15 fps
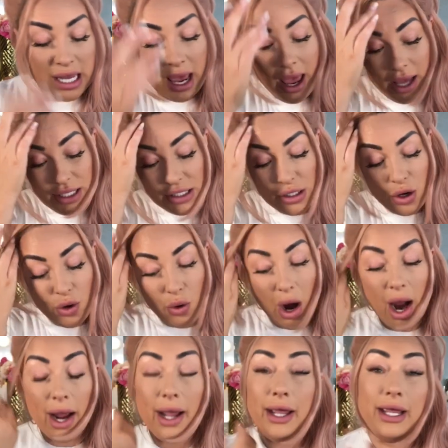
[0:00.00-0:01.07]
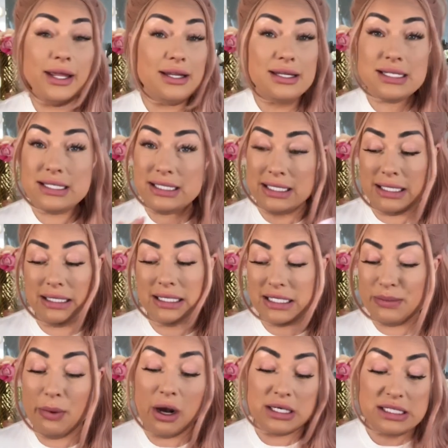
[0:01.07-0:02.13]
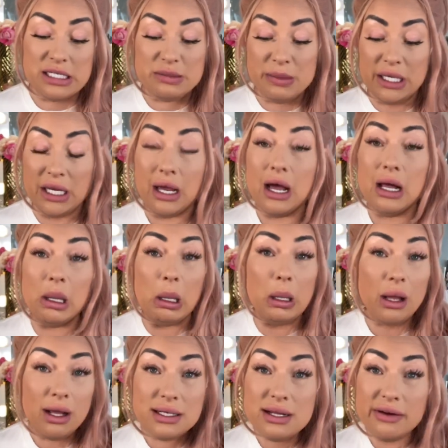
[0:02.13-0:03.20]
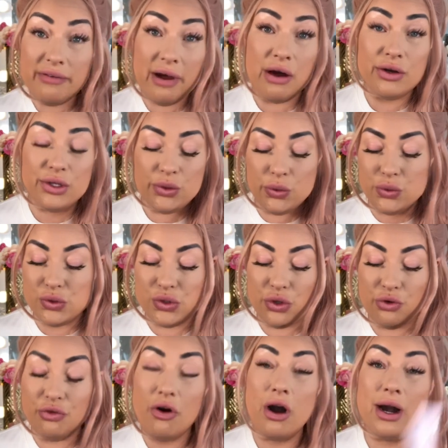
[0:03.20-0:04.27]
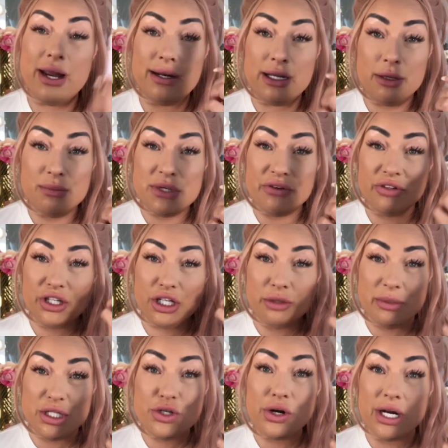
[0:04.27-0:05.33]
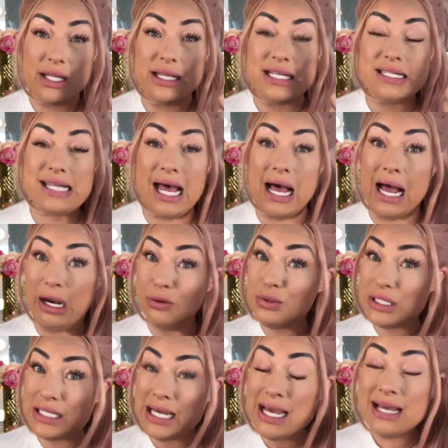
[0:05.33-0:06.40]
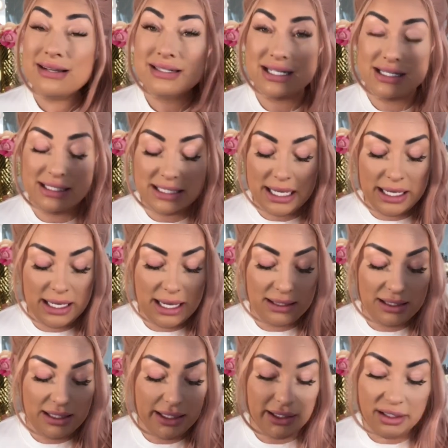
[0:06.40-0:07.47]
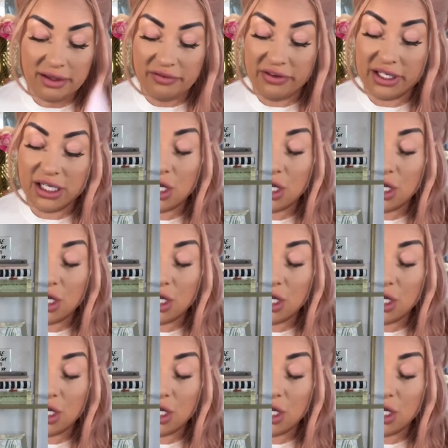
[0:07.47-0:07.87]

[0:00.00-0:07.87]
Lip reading: So I see this box as being a lot of value so far, and I am definitely going to be trying this out today at the end of the video.